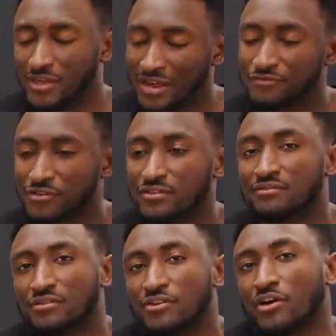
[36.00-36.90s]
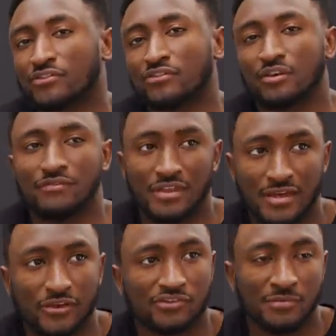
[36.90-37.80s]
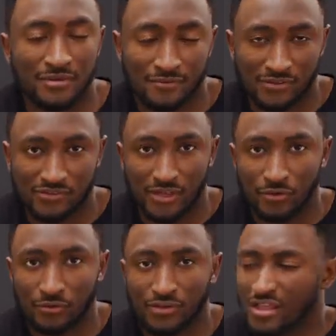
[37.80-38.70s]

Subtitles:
then after the dust of the announcement settled,